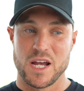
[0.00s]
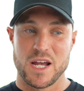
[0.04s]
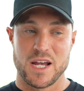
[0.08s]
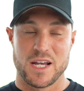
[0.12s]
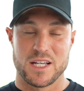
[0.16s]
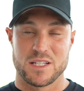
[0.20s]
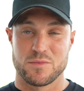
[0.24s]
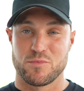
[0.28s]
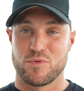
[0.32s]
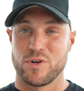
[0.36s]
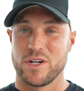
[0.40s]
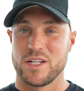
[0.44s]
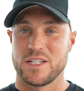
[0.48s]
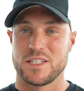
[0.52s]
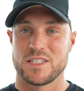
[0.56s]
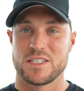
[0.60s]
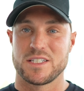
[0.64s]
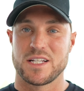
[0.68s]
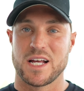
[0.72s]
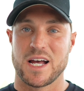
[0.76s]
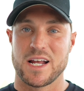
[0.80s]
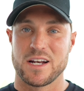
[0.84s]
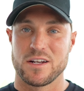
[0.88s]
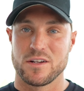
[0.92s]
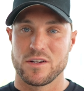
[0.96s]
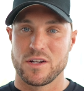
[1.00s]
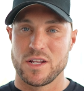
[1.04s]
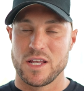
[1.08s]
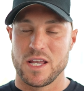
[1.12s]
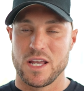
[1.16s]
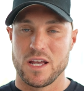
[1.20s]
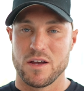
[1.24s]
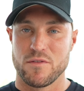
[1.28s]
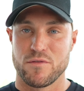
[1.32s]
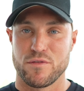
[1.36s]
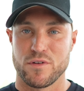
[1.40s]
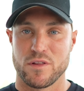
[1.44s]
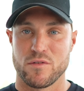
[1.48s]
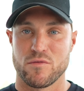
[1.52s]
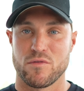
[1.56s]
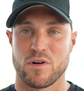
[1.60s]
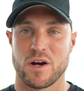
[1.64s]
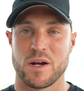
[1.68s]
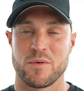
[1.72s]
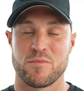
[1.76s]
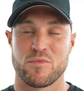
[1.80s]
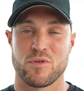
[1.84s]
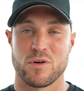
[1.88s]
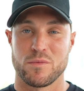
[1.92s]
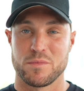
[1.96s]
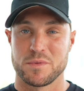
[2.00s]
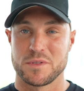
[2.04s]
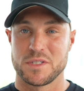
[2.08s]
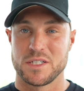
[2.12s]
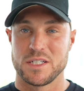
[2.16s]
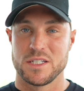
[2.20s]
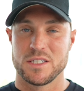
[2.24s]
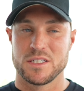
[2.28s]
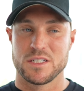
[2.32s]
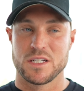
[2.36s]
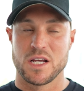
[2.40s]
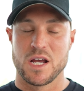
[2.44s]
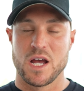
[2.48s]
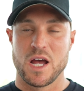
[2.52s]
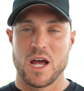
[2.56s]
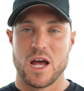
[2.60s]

It's pretty standard here for the right properties.